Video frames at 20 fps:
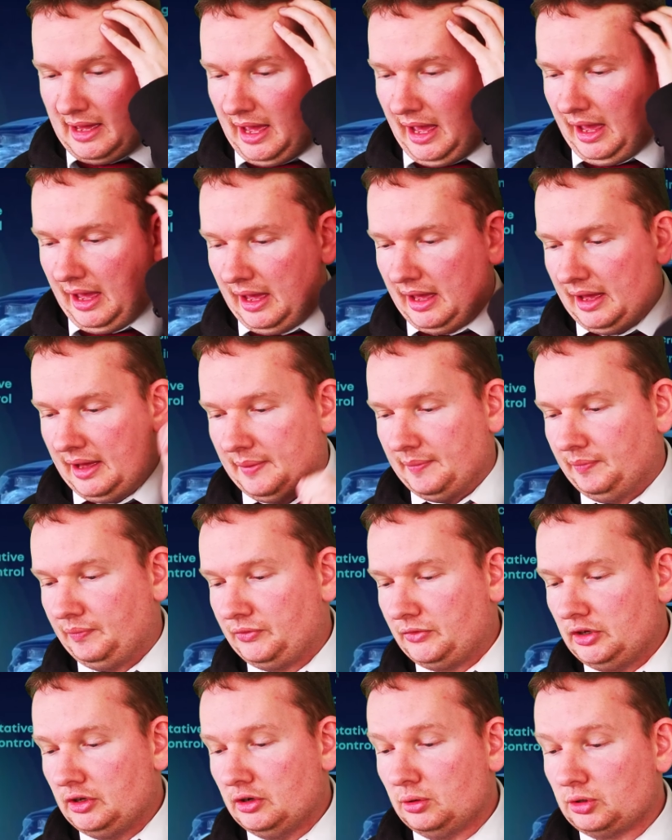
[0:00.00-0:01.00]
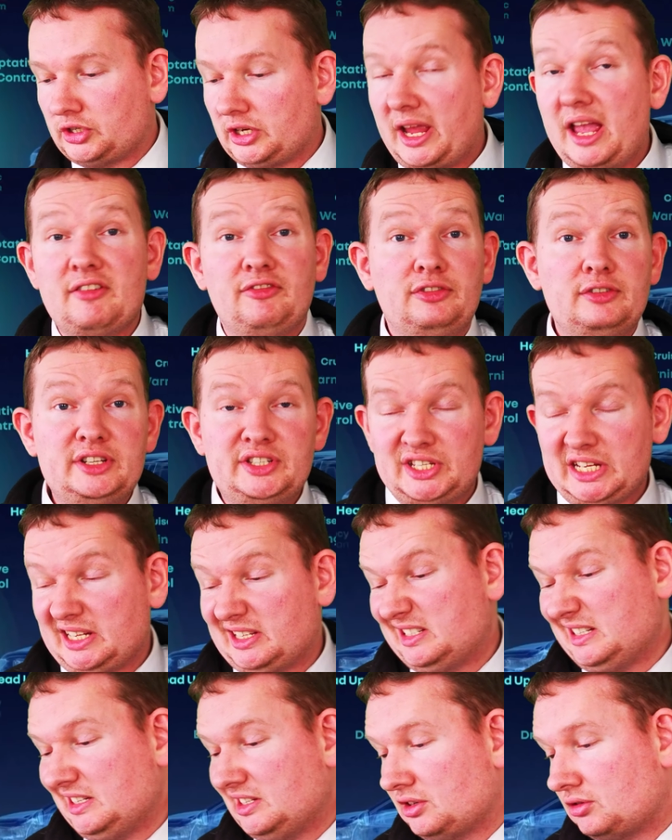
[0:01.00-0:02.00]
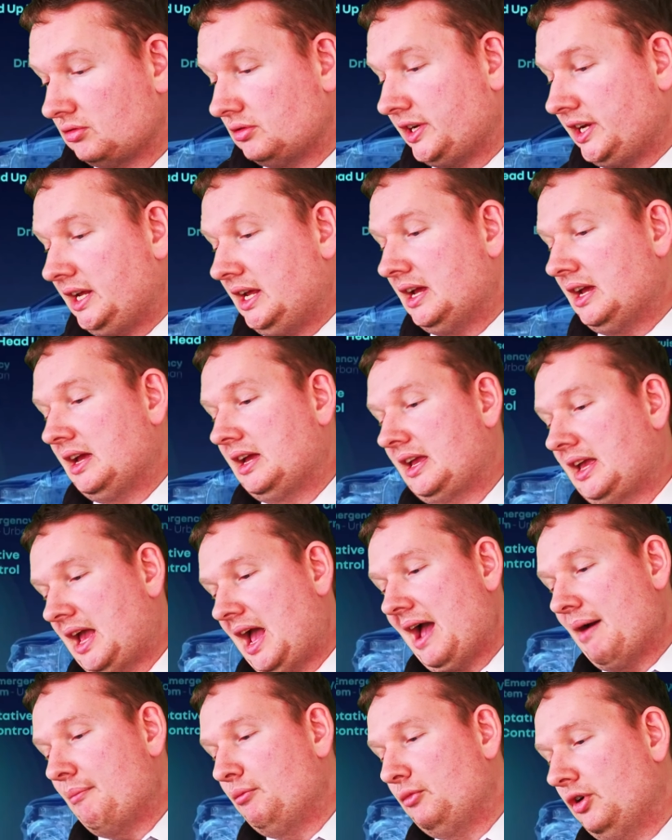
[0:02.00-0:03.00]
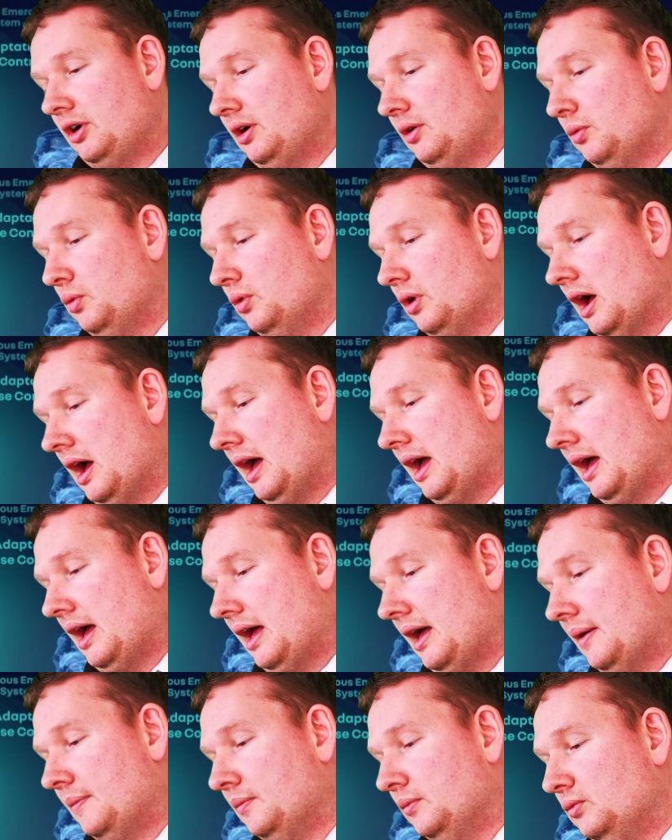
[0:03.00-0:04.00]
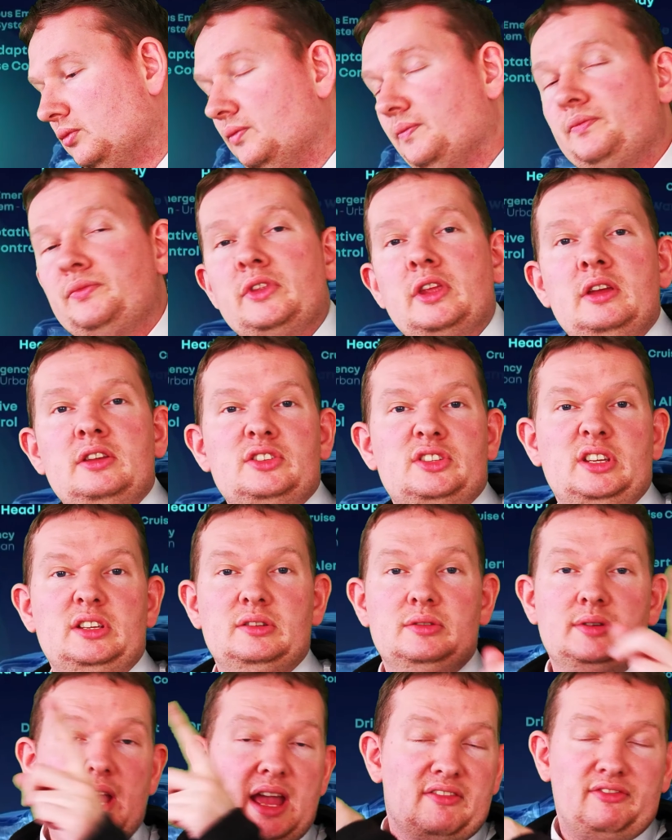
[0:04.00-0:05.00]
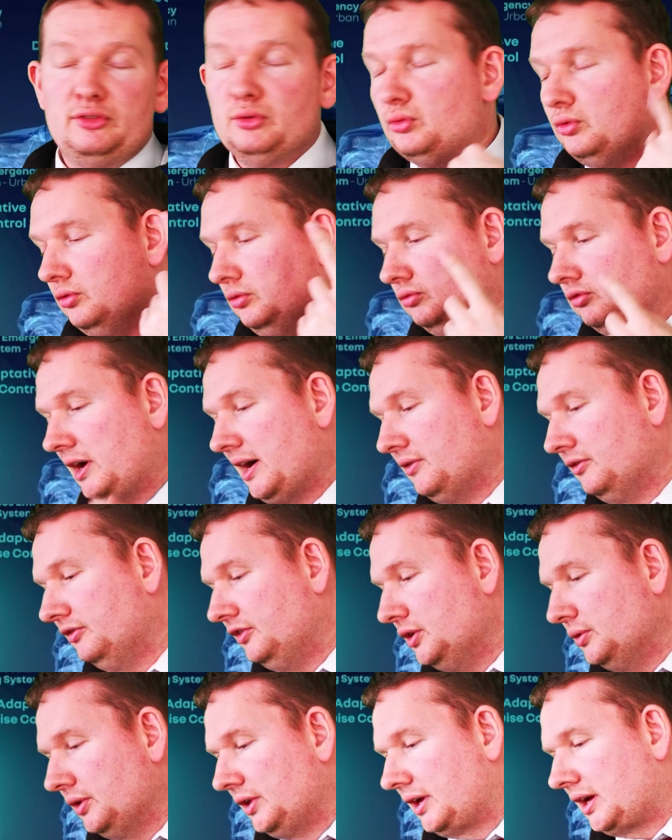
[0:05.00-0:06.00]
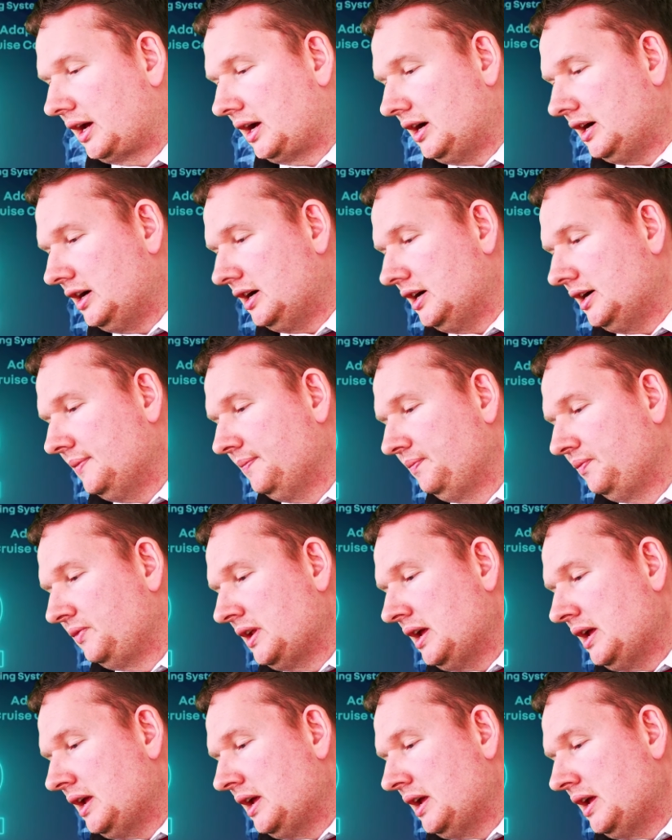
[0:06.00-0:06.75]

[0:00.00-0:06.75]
You'll also get 360-degree camera, so you'll get full round view of the car